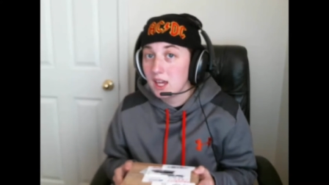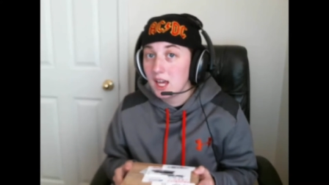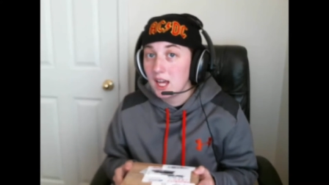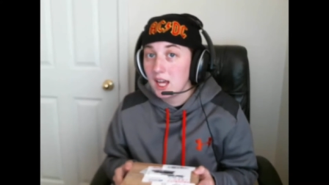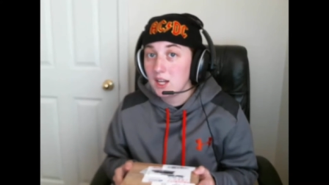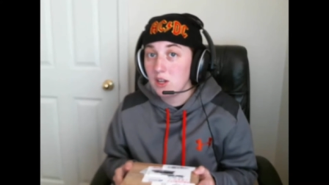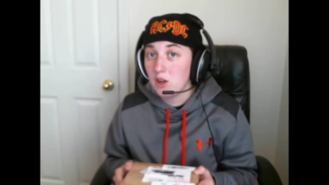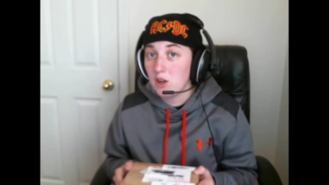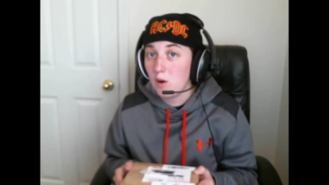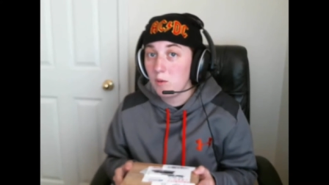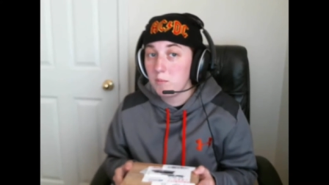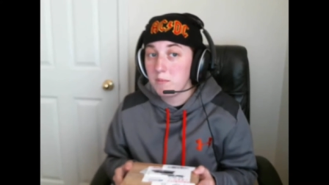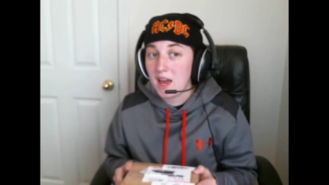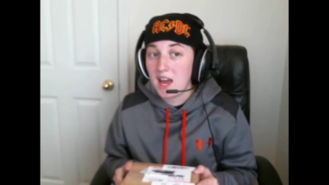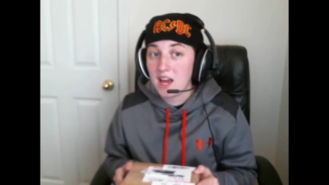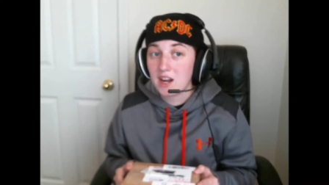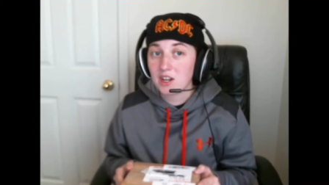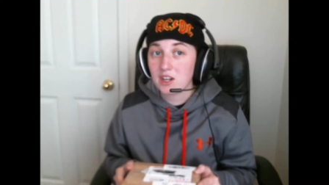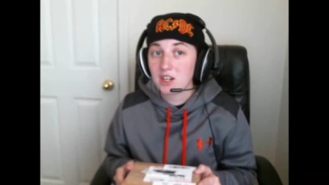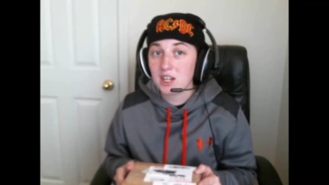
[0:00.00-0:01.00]
No
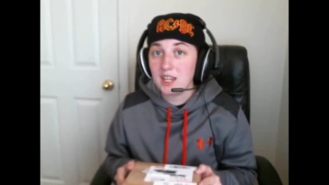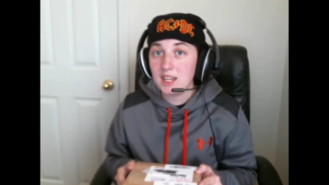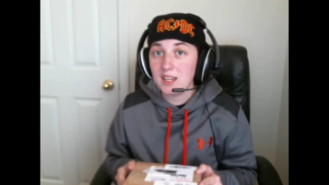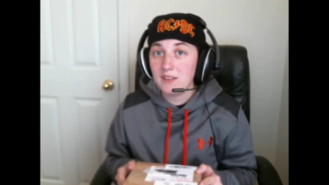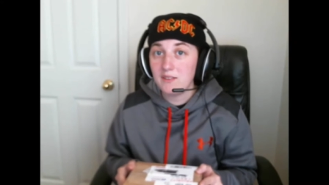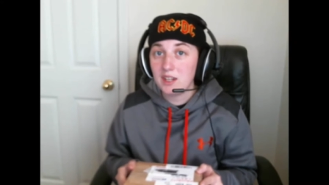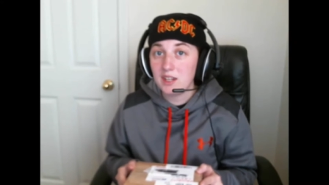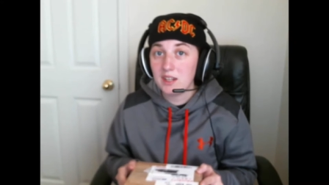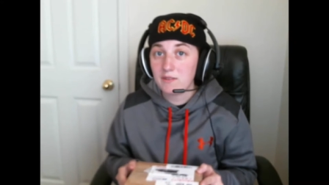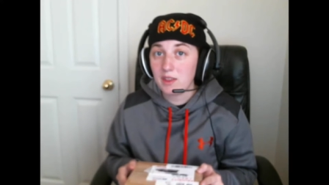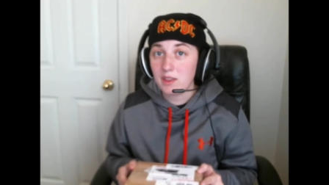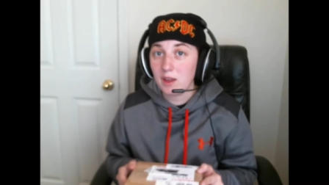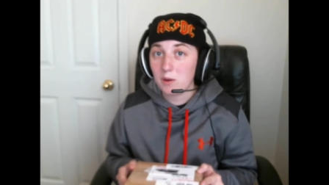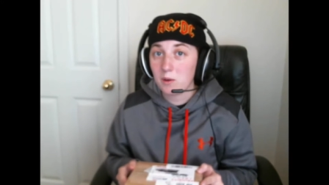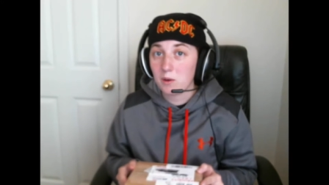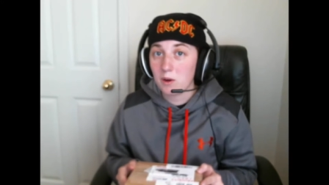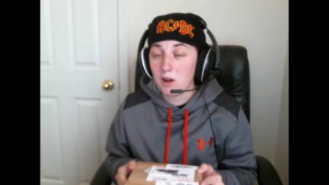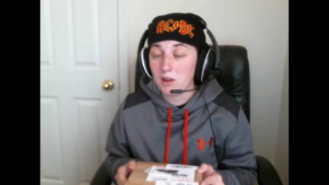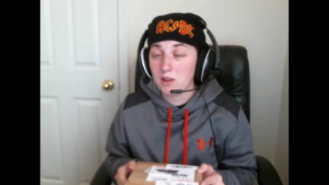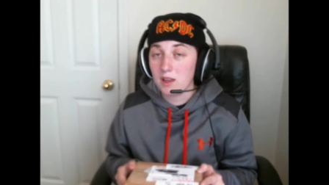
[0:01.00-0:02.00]
matter, even if they
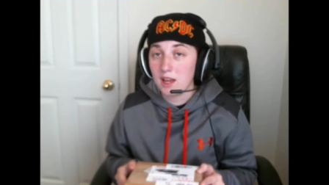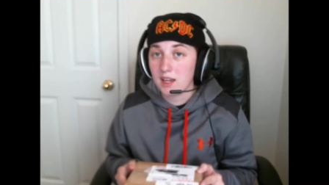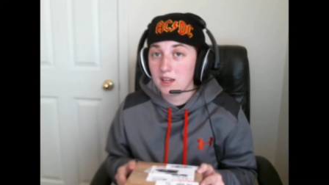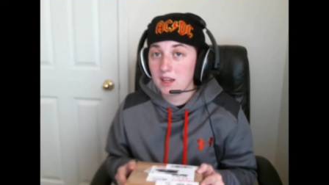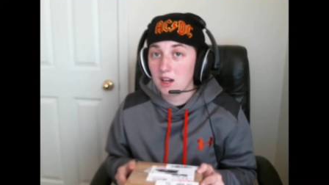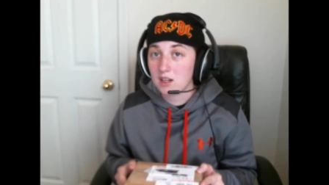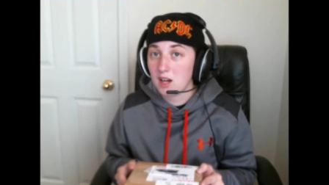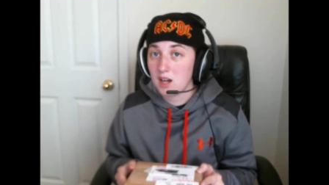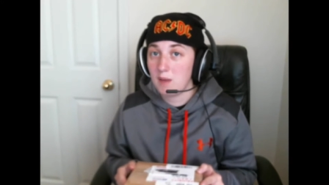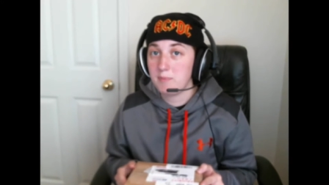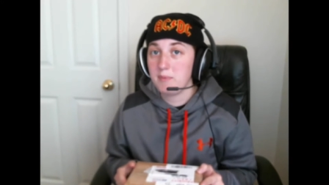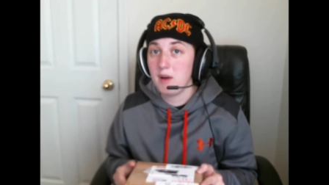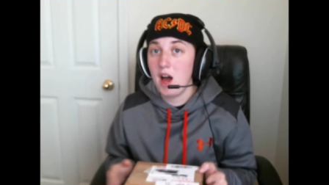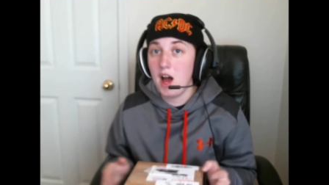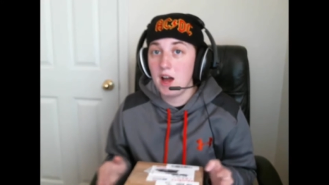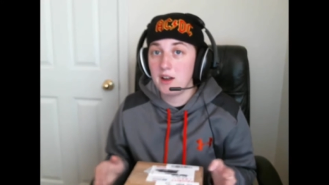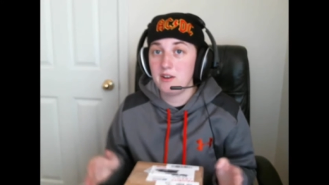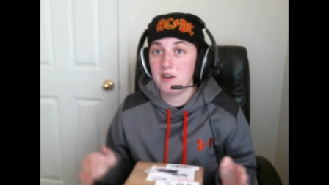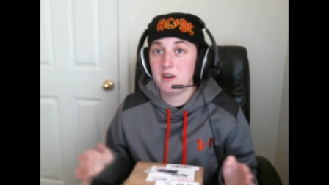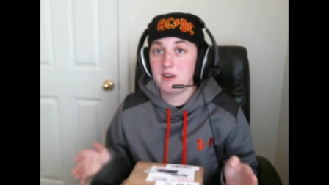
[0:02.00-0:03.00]
are uh, like a couple
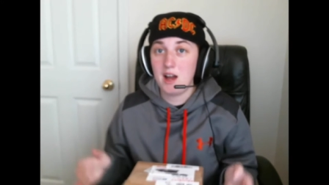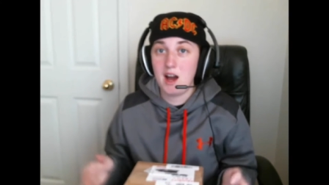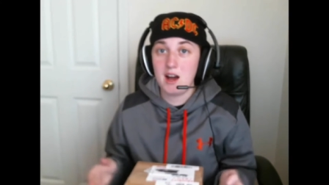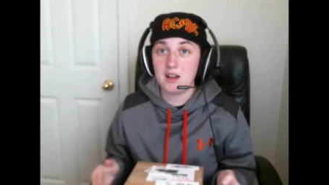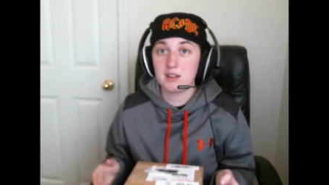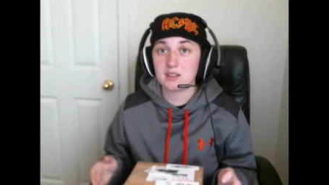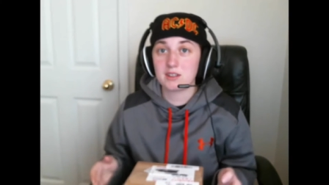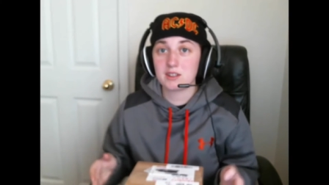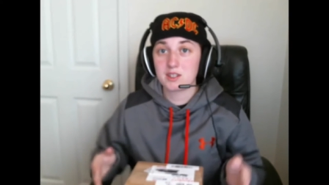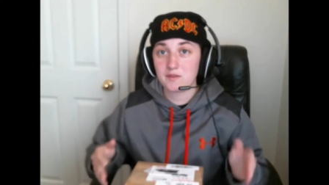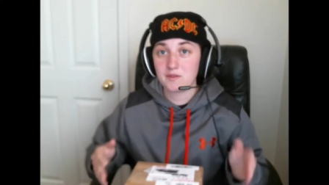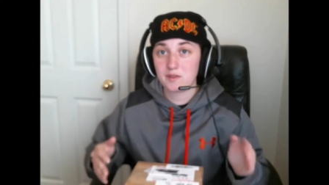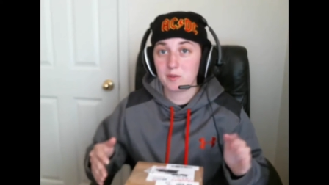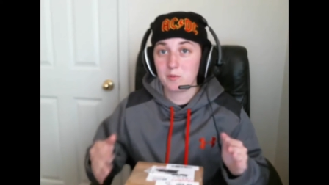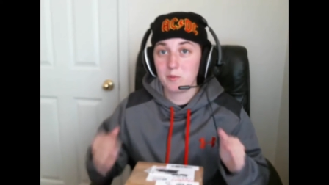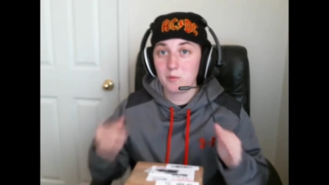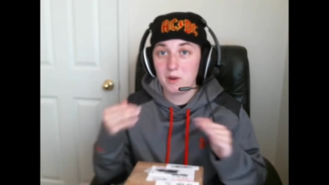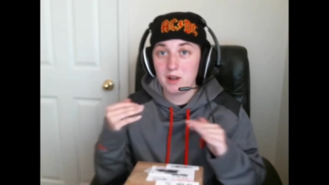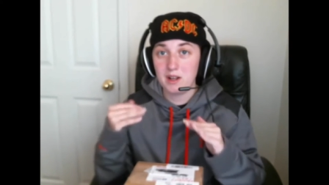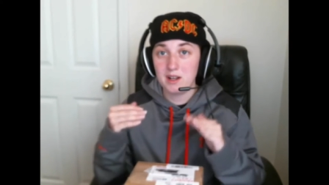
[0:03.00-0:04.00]
hundred dollars for
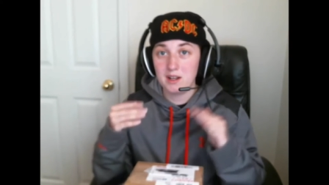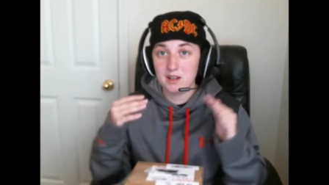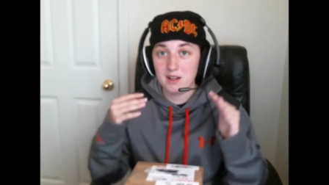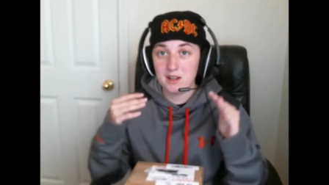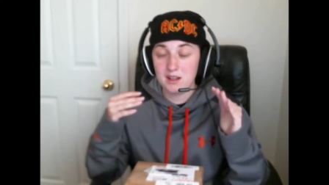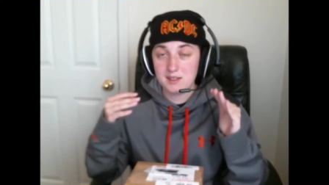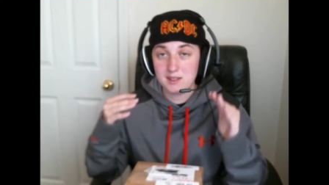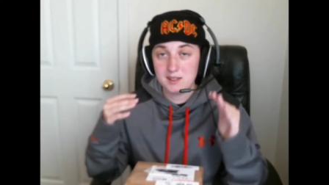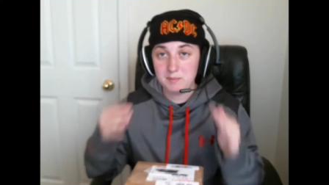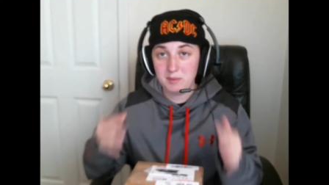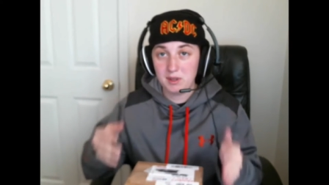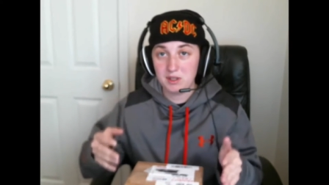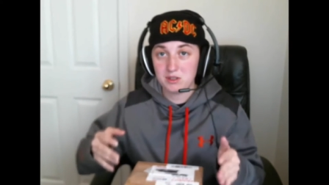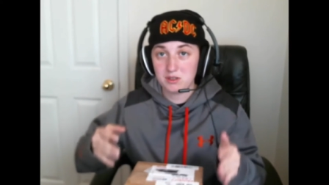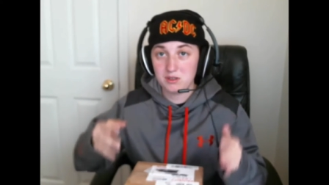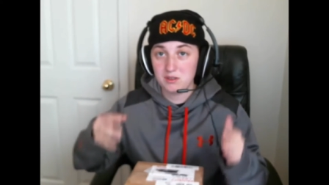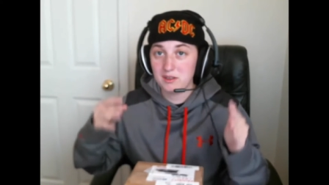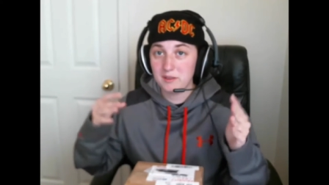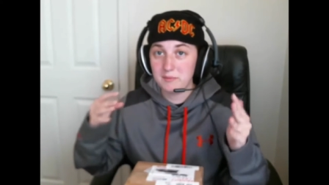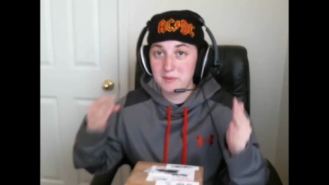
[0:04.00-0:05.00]
one
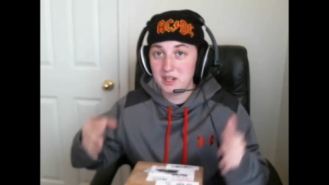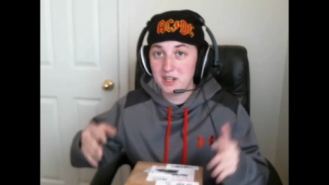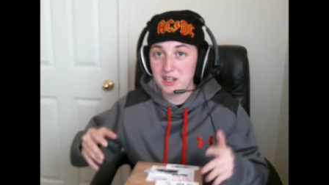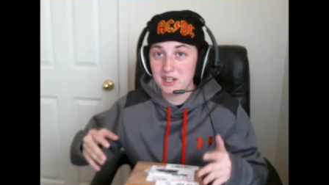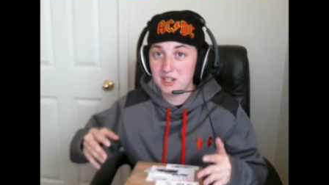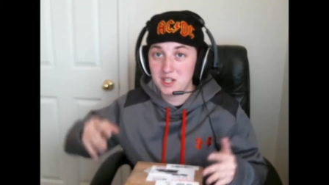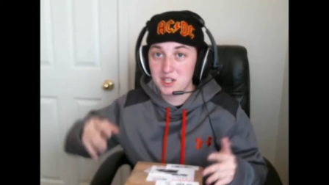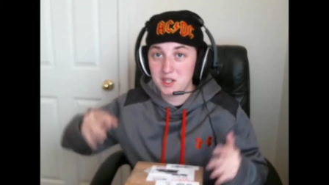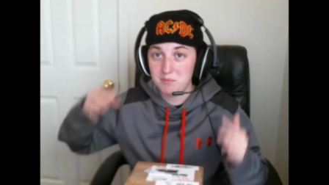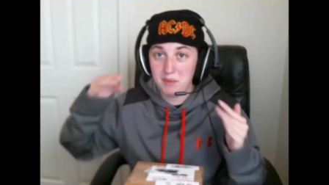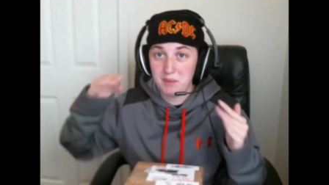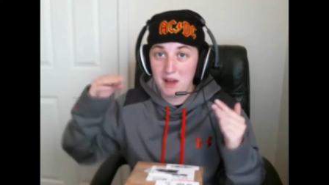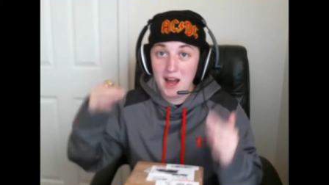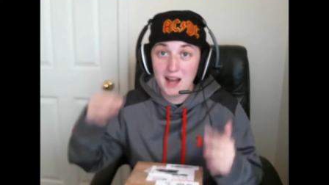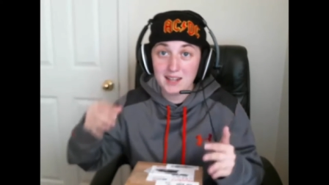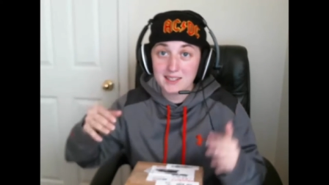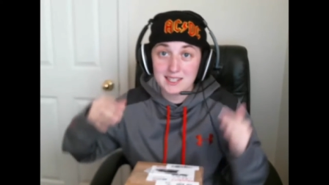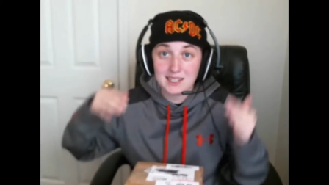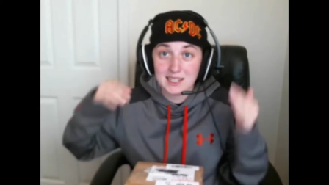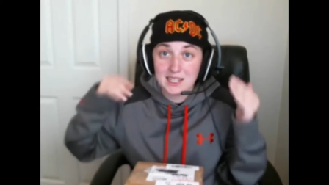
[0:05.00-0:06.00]
special limited edition
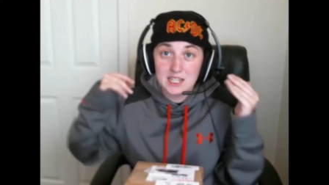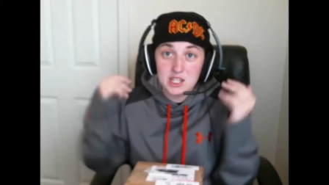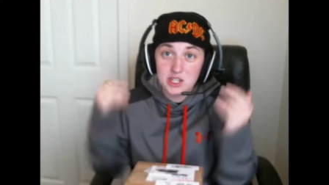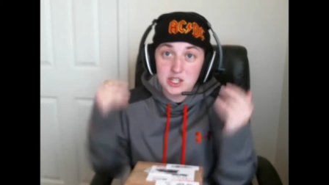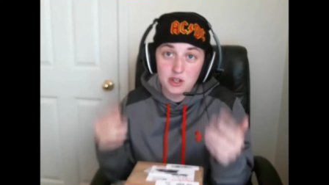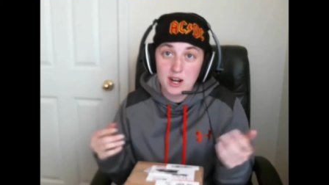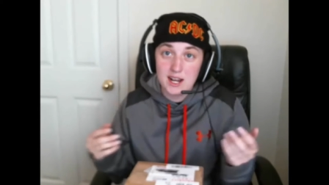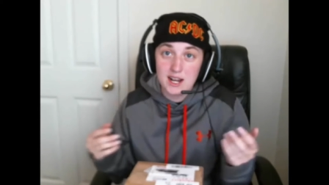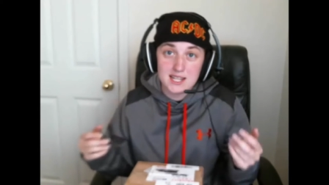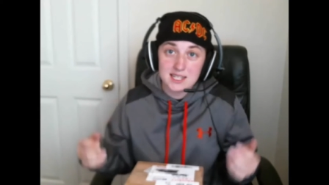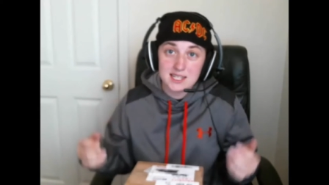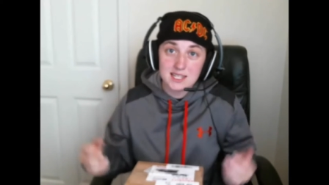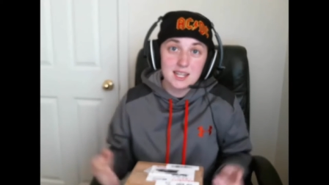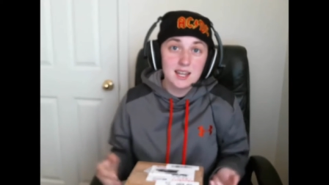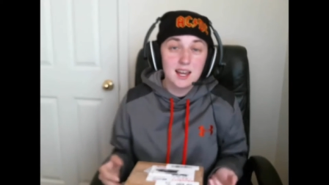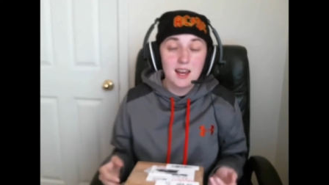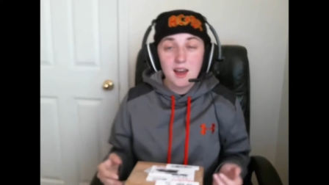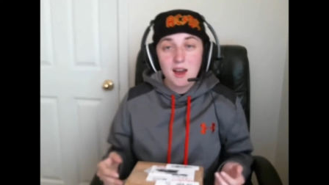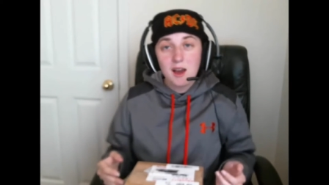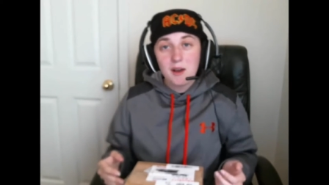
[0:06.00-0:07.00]
box, like he's crazy
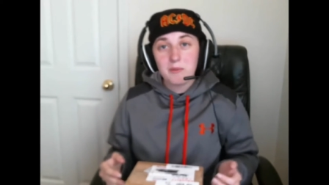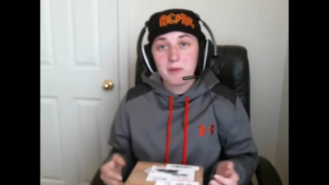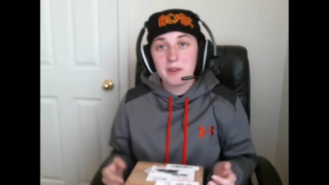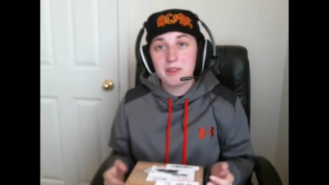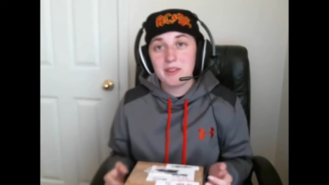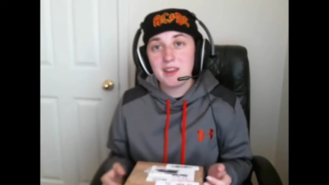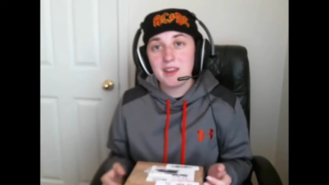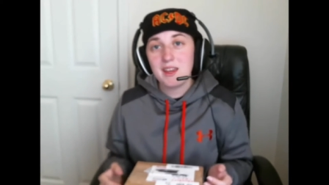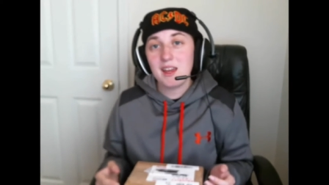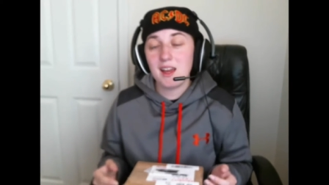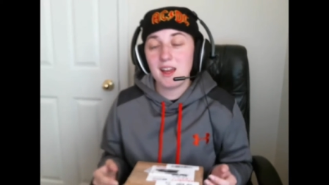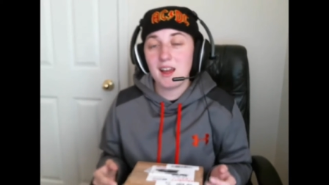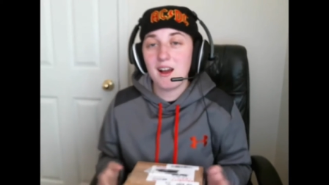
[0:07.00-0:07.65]
with it.